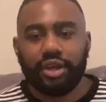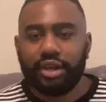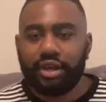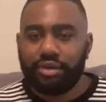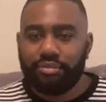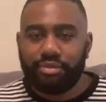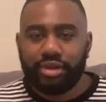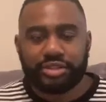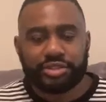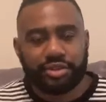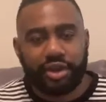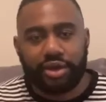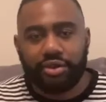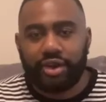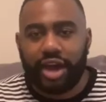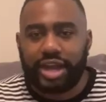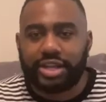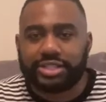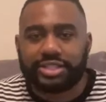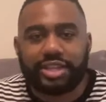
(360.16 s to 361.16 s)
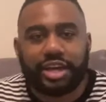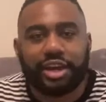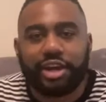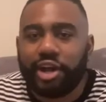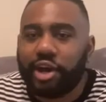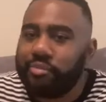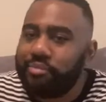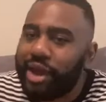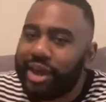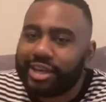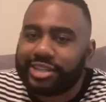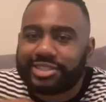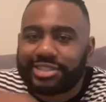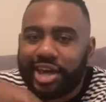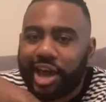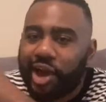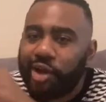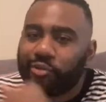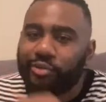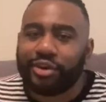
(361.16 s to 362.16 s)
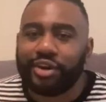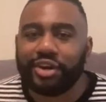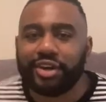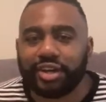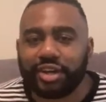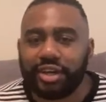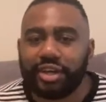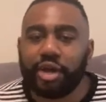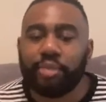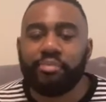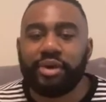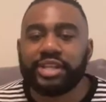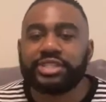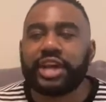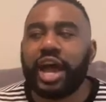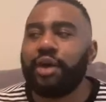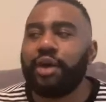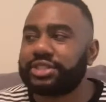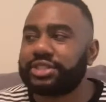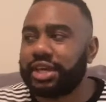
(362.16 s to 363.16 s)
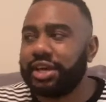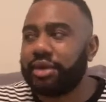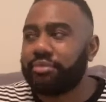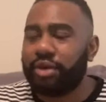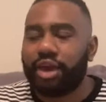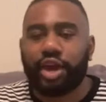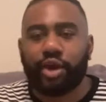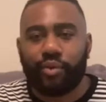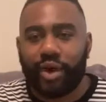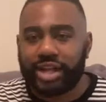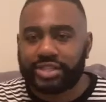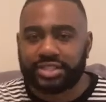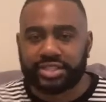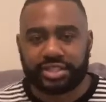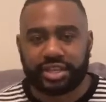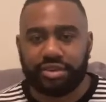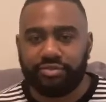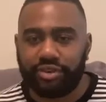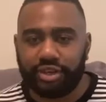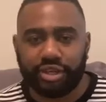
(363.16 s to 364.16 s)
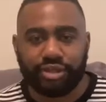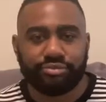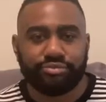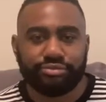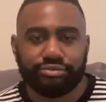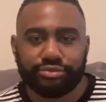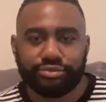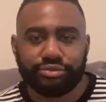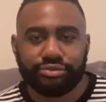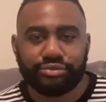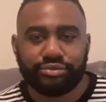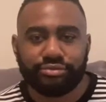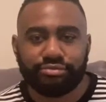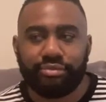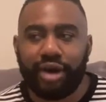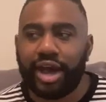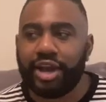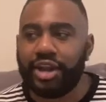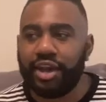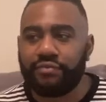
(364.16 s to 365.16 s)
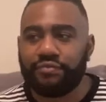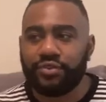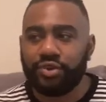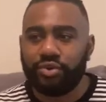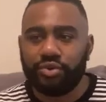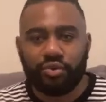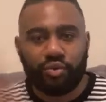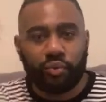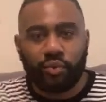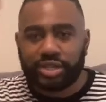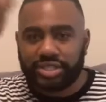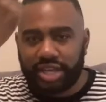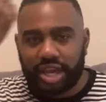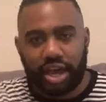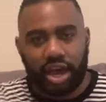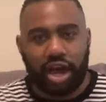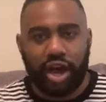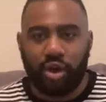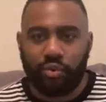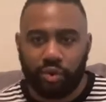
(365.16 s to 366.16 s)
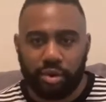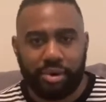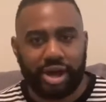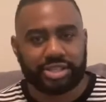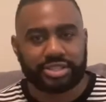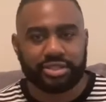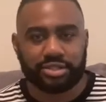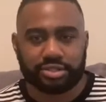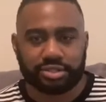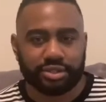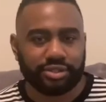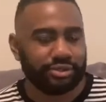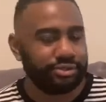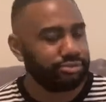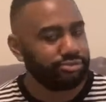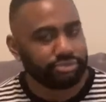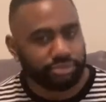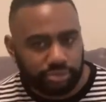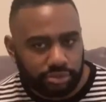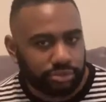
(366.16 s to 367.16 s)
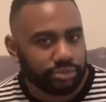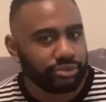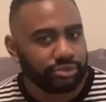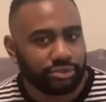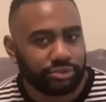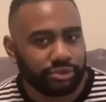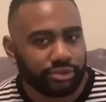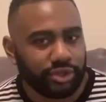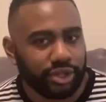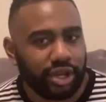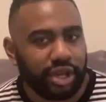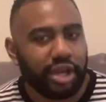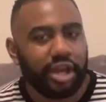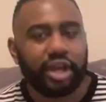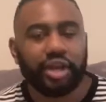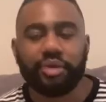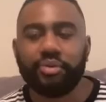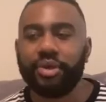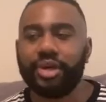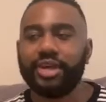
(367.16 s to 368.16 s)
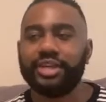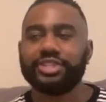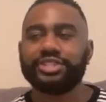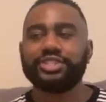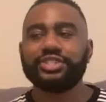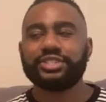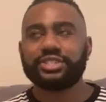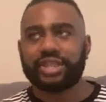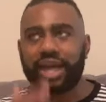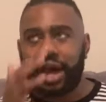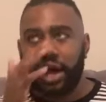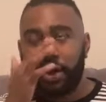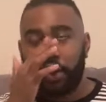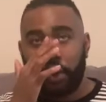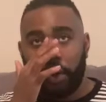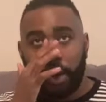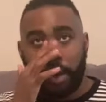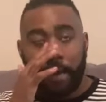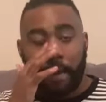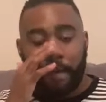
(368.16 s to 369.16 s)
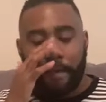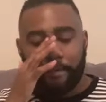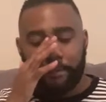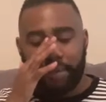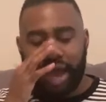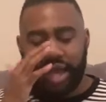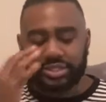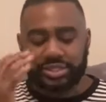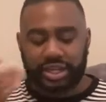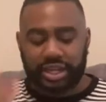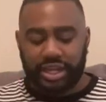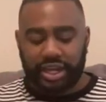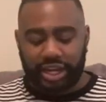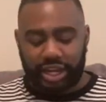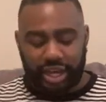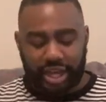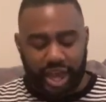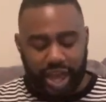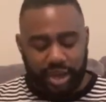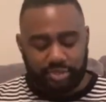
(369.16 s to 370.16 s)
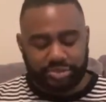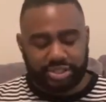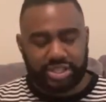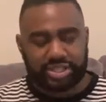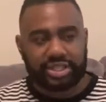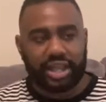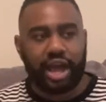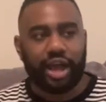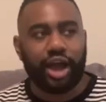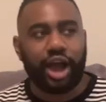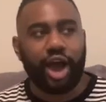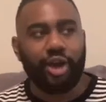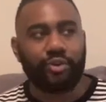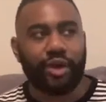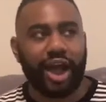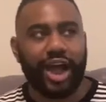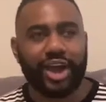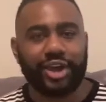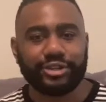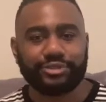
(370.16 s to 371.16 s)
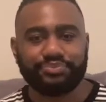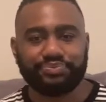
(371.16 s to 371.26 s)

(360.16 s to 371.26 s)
Bitch, you know, you gotta set it up, make it sound real good. Bitch, I in bed watching TV. My nephew was at home with my sister. Bitch. So, basically, I'm just like, all right,